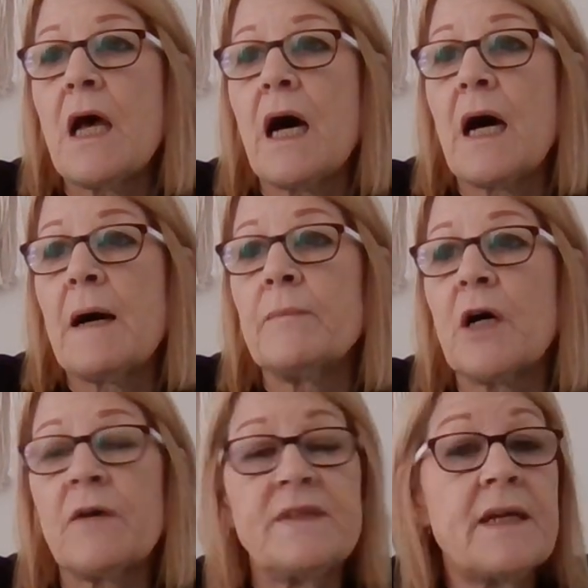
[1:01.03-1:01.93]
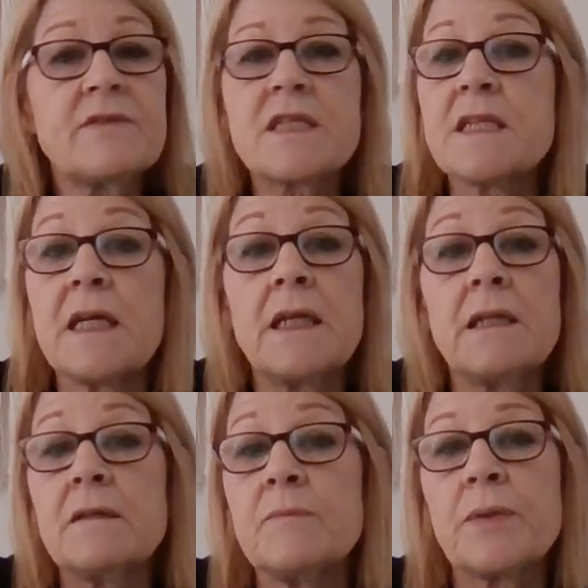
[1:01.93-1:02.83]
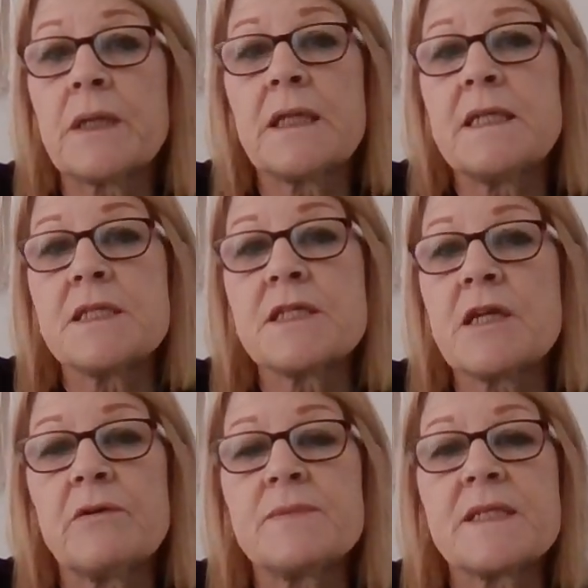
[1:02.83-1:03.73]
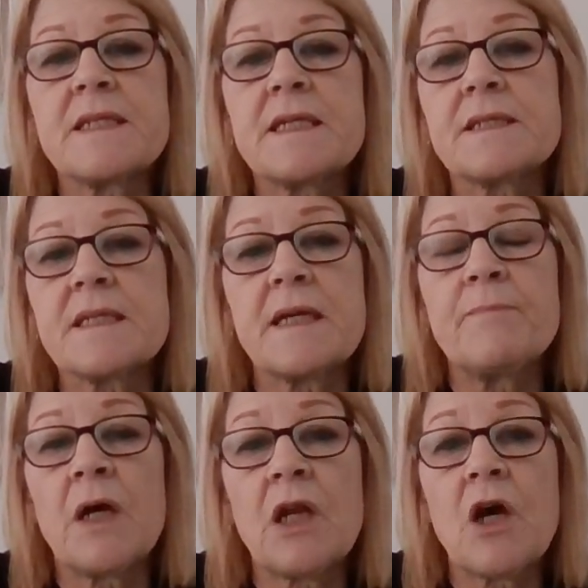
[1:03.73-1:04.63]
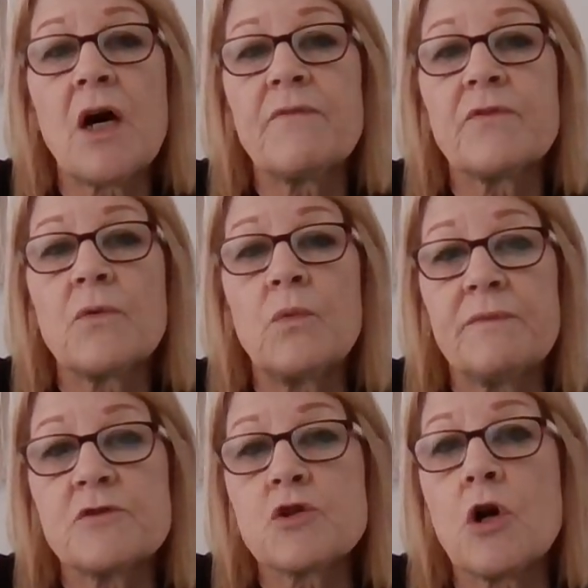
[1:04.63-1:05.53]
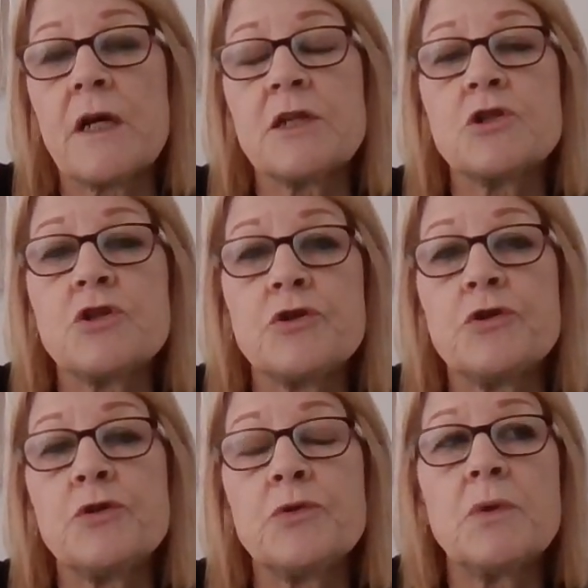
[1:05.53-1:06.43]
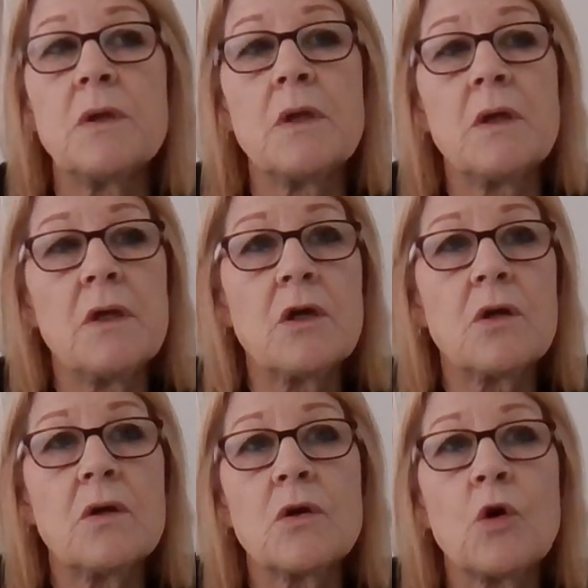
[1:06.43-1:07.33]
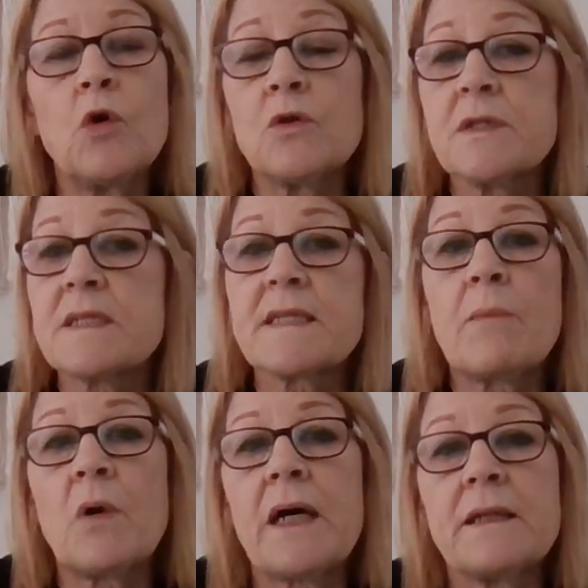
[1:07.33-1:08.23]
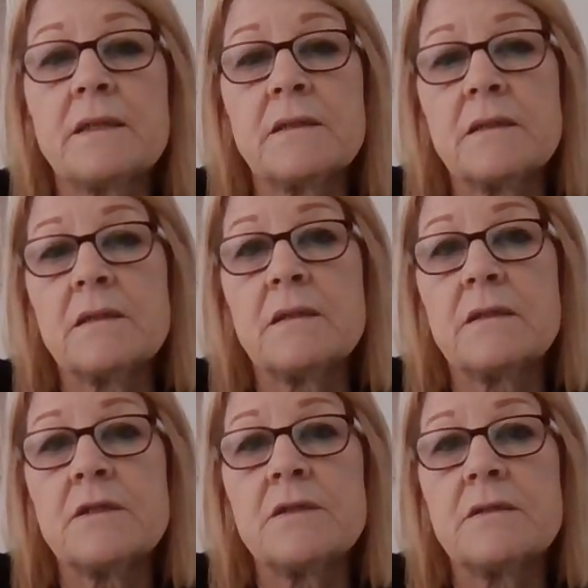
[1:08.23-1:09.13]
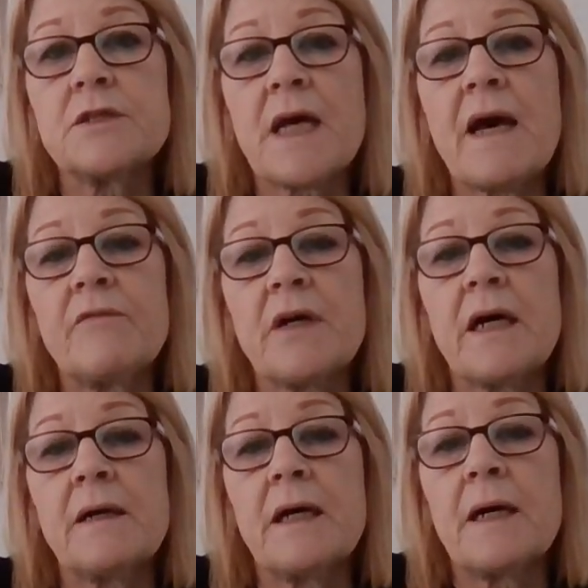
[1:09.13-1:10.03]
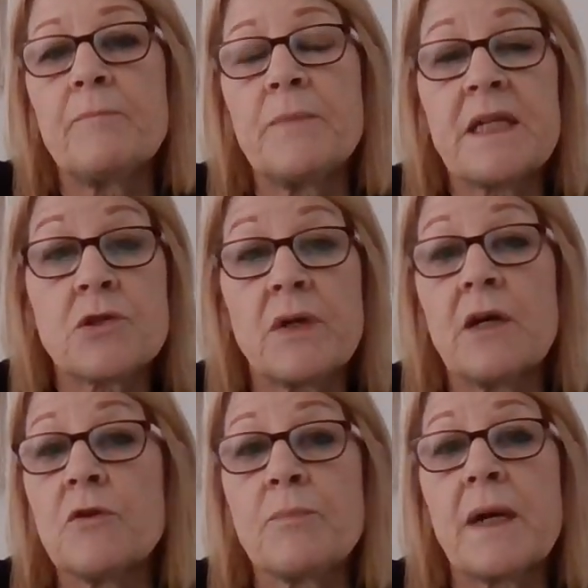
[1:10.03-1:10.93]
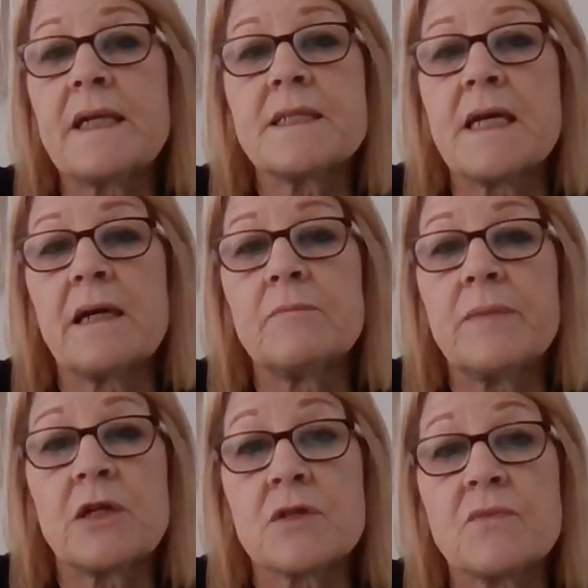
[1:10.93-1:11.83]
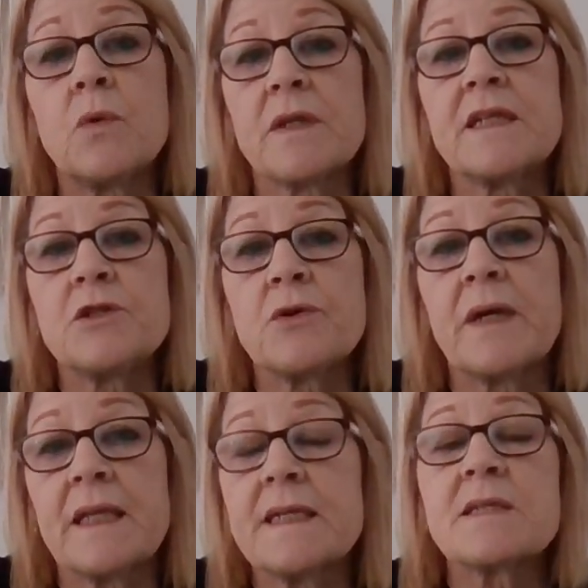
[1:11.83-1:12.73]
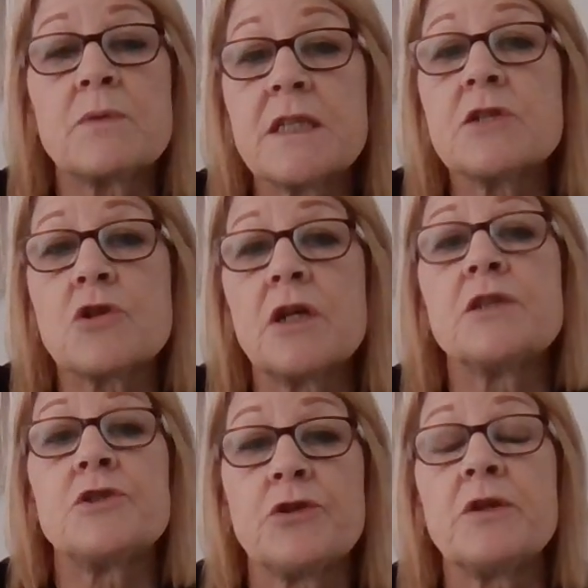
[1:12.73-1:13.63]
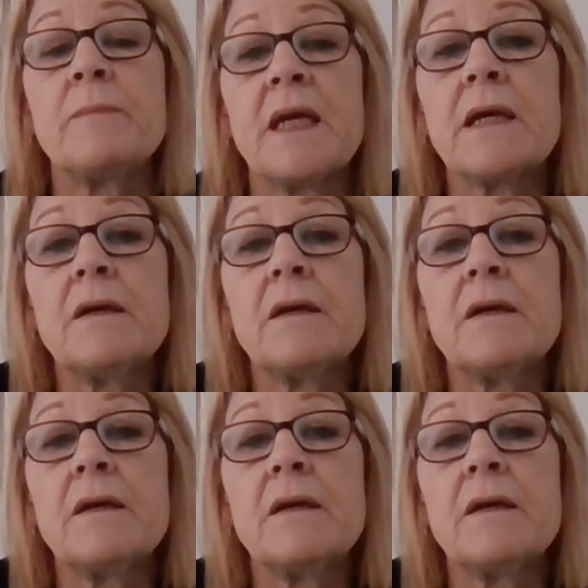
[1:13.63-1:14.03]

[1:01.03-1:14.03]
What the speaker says: I've never seen police so obsessed in my life with trying to cause someone to have a mental health breakdown because of what they're doing. That's what they're trying to do to me.